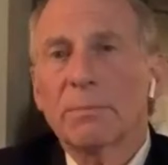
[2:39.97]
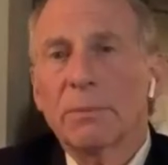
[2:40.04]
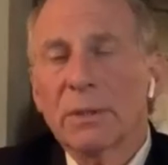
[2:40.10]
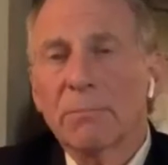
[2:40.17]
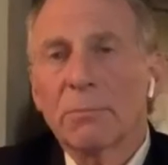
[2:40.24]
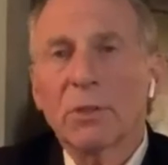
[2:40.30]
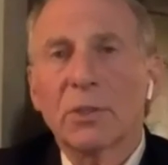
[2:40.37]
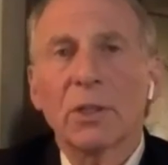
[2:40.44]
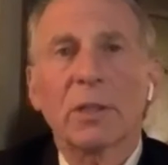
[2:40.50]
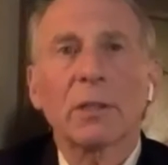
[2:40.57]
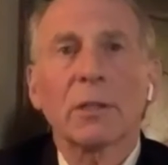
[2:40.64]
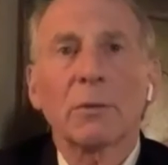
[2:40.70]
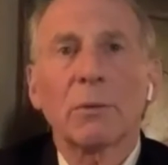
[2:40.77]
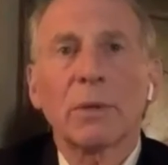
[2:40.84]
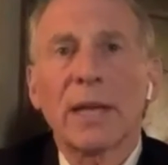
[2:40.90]
but in
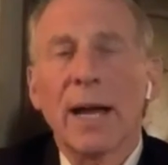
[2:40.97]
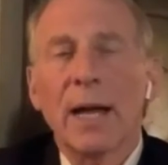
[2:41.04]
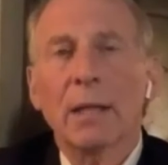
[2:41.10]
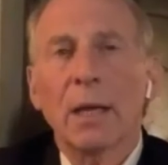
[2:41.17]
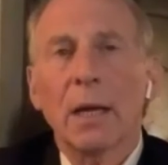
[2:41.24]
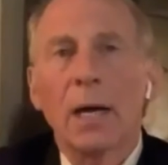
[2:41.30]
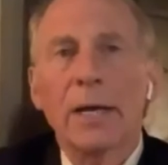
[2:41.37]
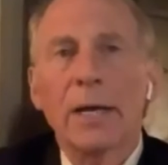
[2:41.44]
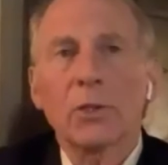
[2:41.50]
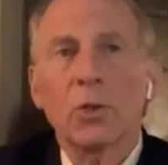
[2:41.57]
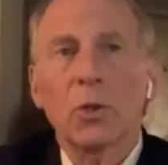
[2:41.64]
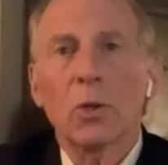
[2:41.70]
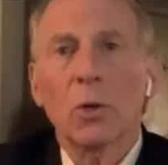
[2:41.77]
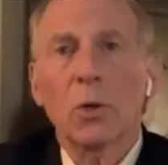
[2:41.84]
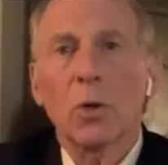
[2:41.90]
particular with allies
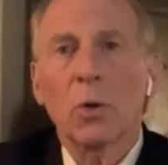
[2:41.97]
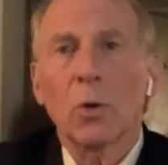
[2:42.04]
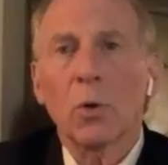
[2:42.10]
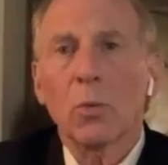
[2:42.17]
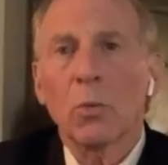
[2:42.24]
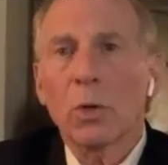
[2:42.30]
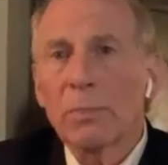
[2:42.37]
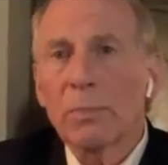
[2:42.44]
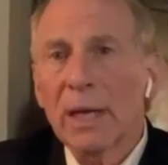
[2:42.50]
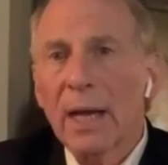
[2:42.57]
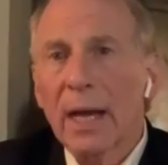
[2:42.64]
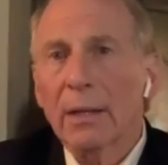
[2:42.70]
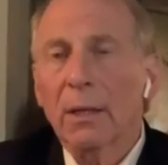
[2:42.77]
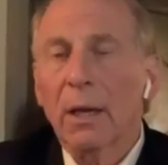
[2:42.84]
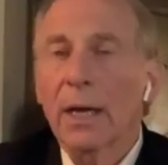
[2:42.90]
or would-be
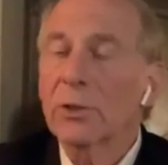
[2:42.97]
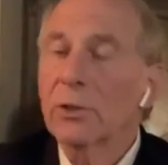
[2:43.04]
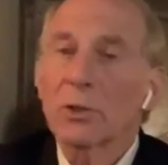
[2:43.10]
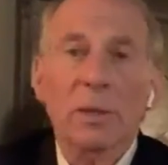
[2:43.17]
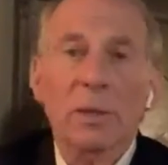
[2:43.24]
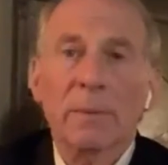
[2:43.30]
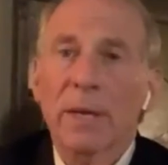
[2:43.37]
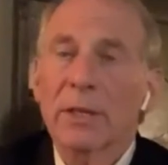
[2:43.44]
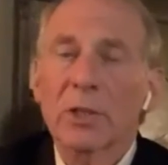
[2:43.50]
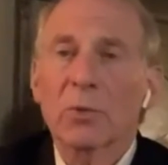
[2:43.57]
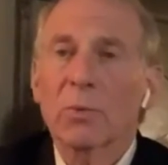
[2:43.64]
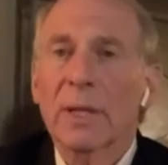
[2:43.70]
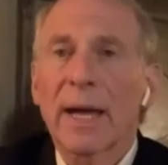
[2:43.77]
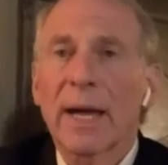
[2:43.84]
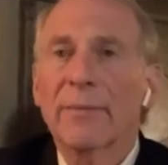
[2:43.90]
allies, or in some cases
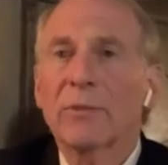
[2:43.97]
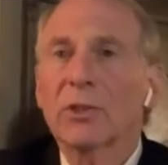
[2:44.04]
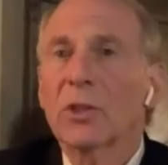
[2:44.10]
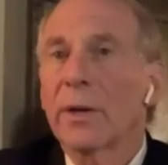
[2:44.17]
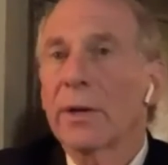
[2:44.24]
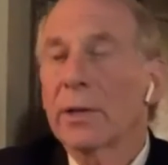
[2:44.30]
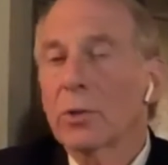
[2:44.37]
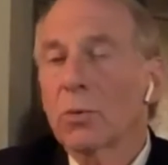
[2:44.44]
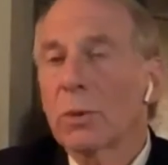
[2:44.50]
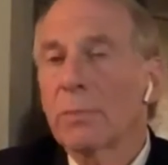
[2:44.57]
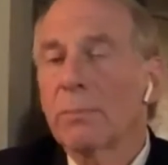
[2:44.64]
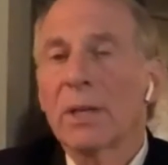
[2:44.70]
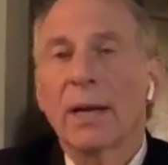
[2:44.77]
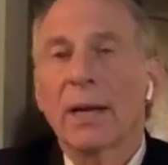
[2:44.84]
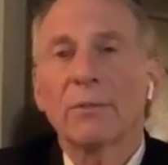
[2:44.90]
with adversaries or
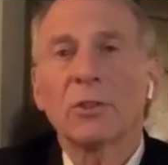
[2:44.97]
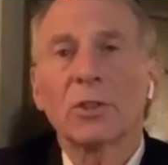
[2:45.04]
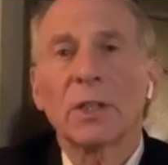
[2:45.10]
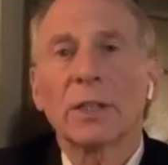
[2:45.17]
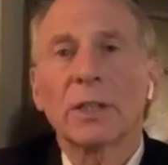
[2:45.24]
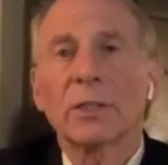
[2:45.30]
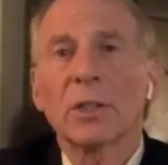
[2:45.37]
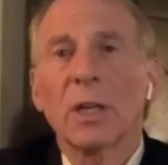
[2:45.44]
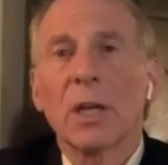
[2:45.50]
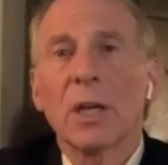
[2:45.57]
would-be adversaries,